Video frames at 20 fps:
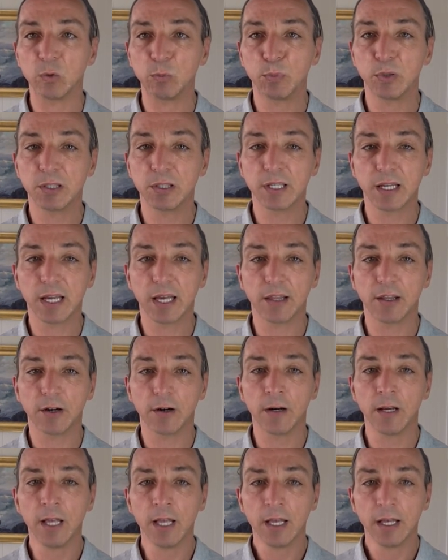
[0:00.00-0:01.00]
put
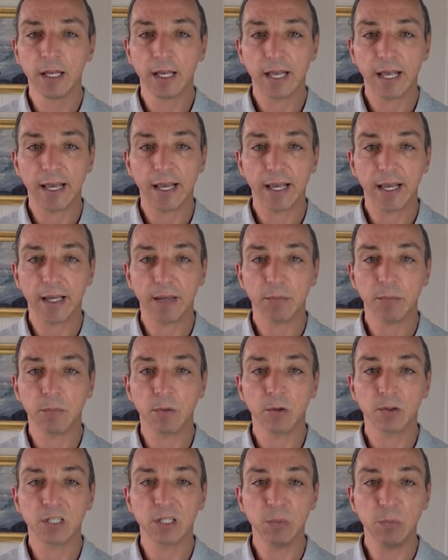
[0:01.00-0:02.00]
together a
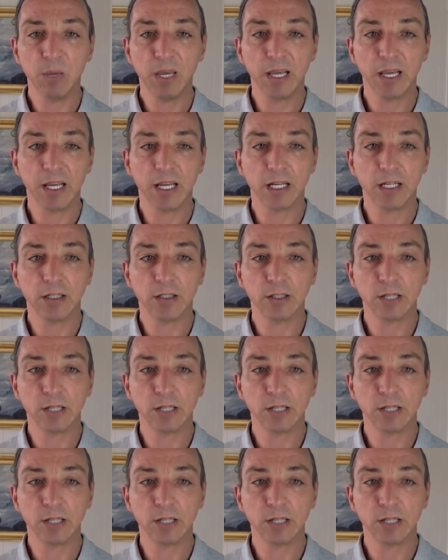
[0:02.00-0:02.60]
multi-page